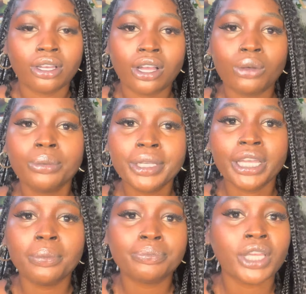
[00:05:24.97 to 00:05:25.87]
A woman
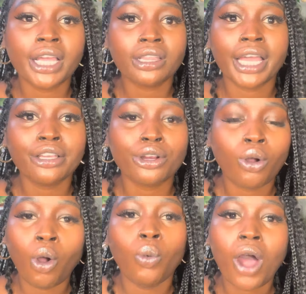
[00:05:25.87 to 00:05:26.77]
can take like your
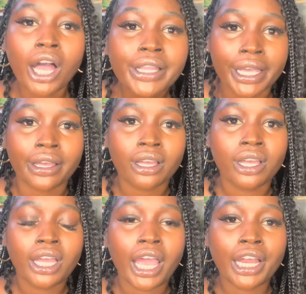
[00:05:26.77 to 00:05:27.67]
whole wallet,
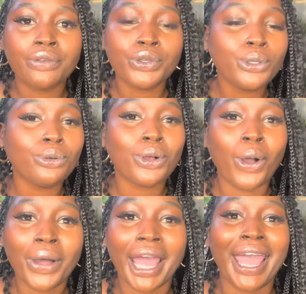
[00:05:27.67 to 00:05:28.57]
and if you
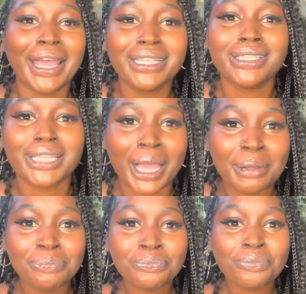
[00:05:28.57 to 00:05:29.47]
go ahead and say,